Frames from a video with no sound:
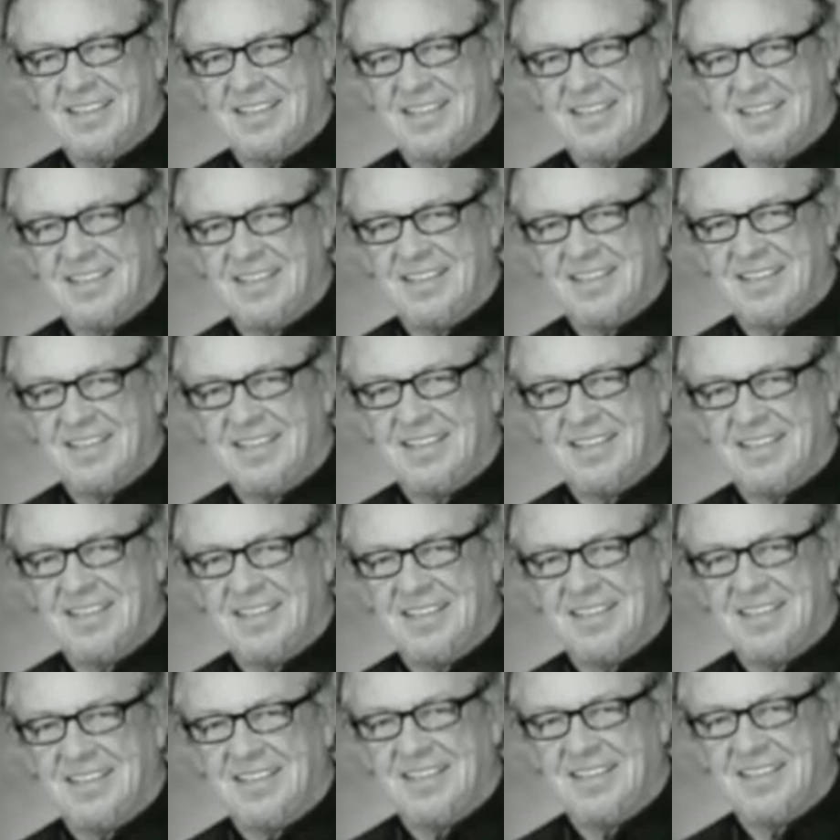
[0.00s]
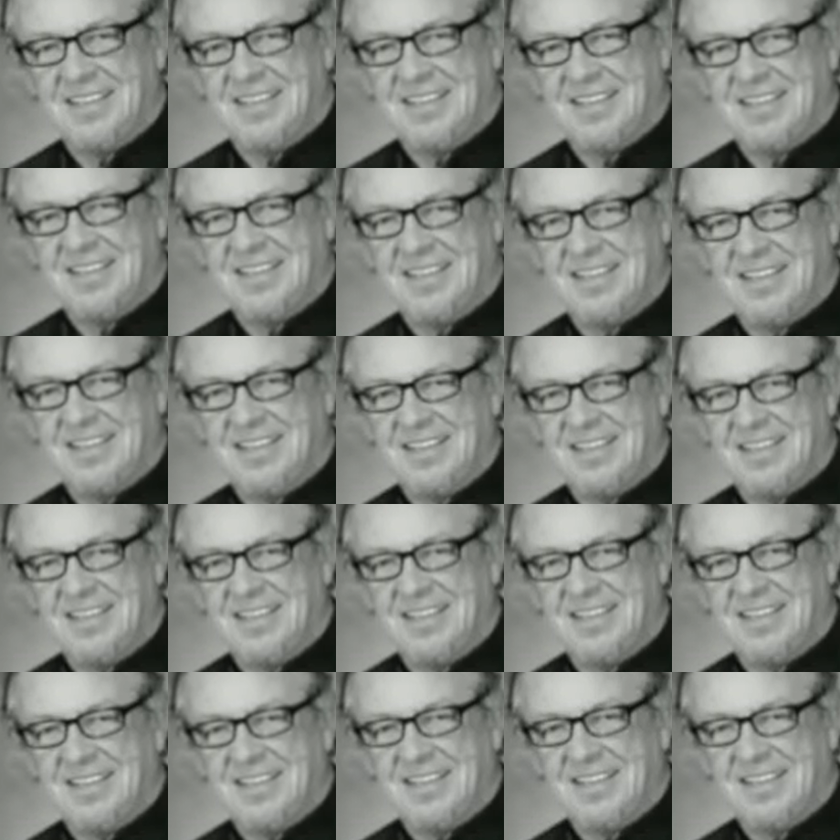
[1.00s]

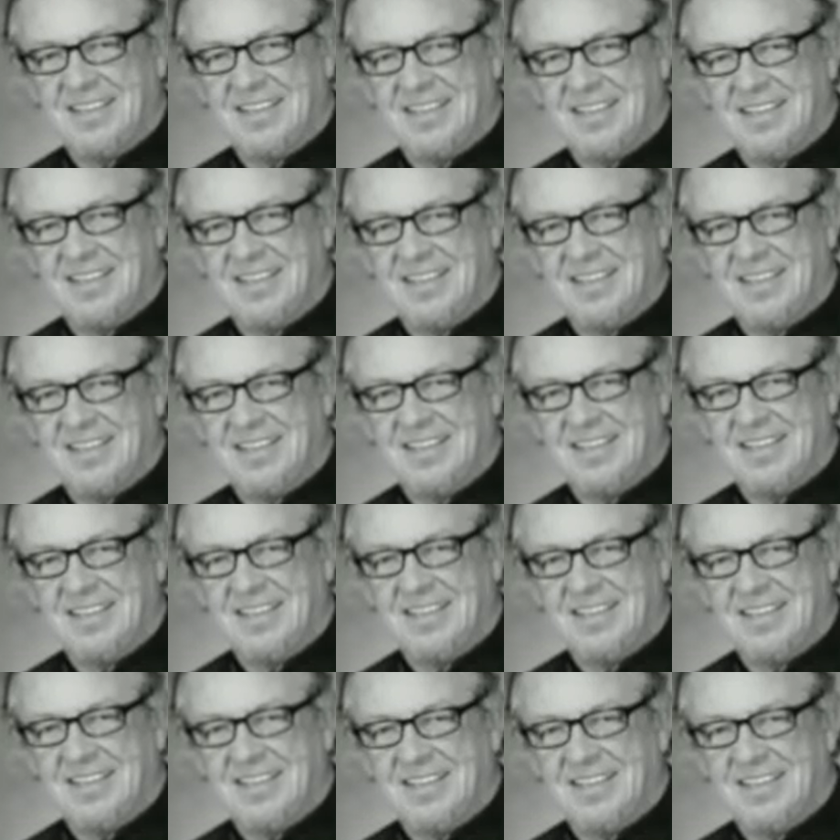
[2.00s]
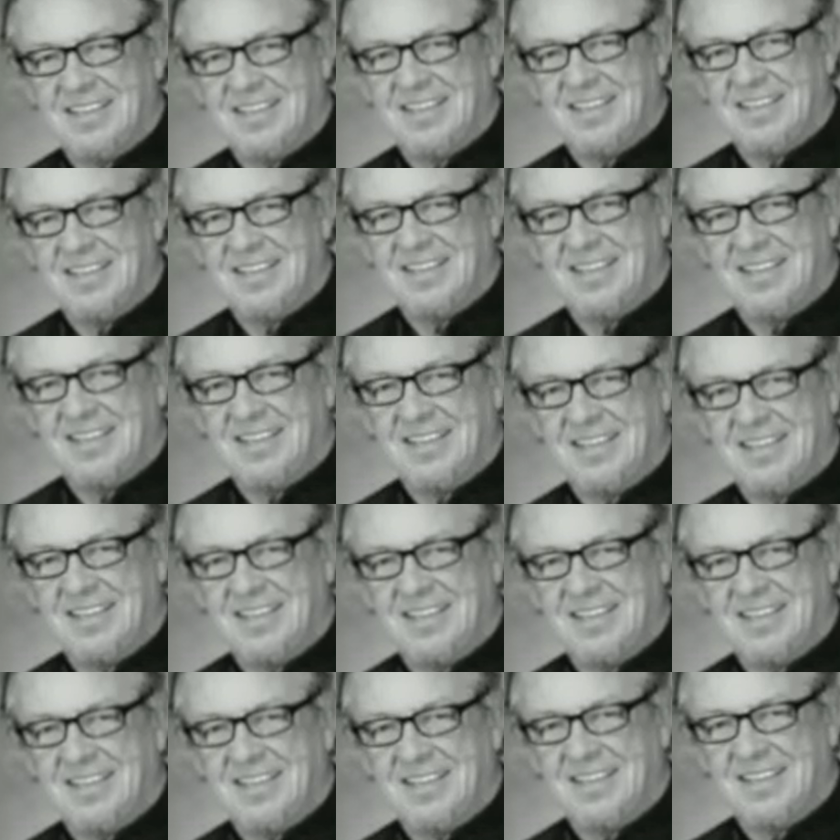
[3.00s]

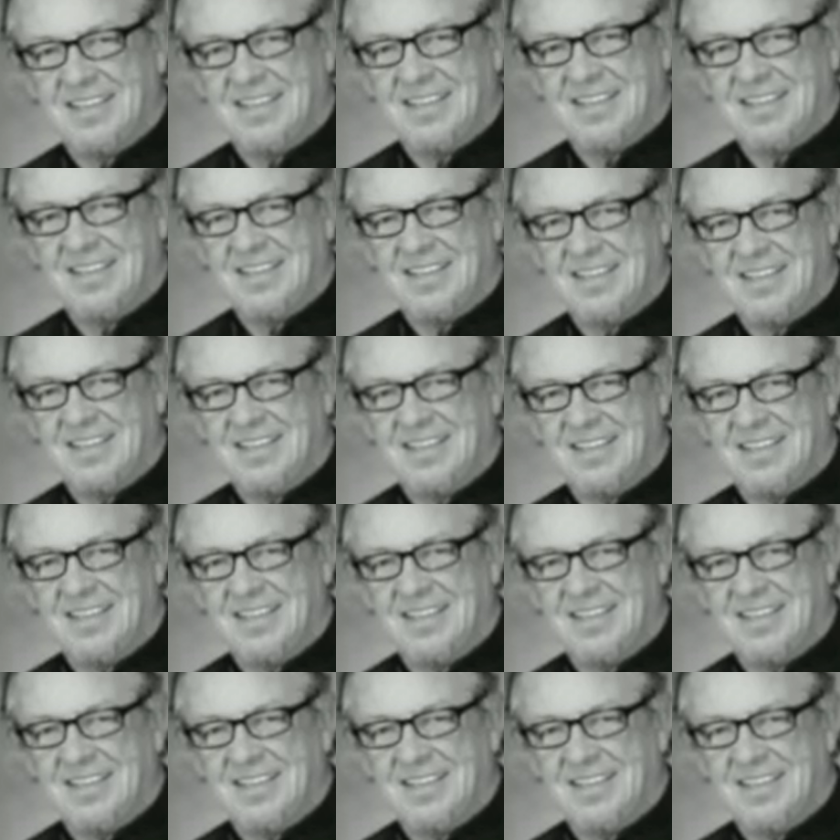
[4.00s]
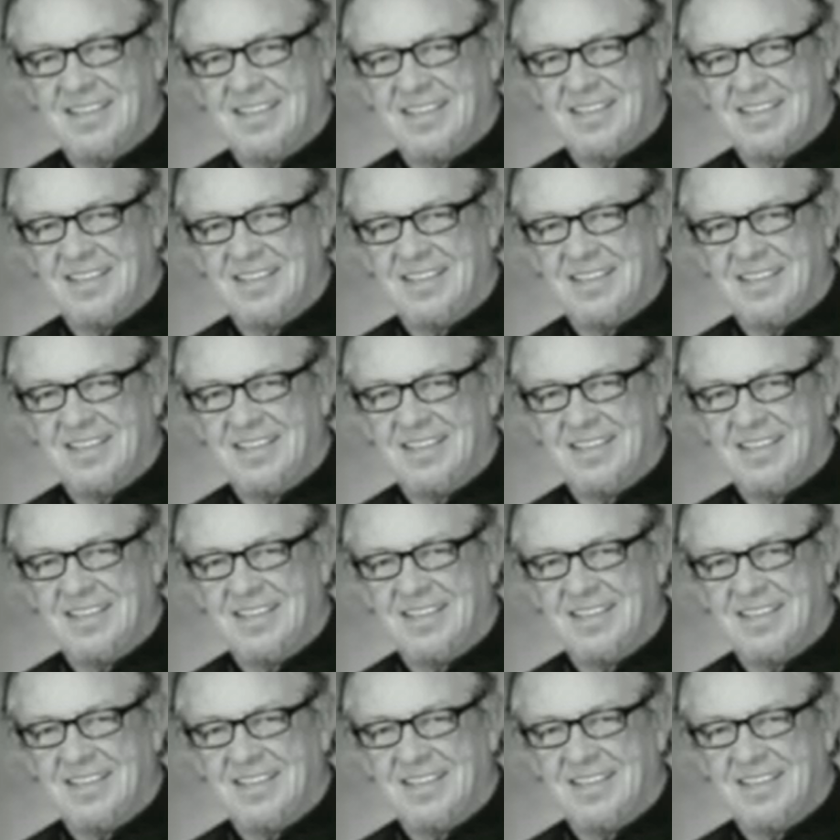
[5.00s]
(silent)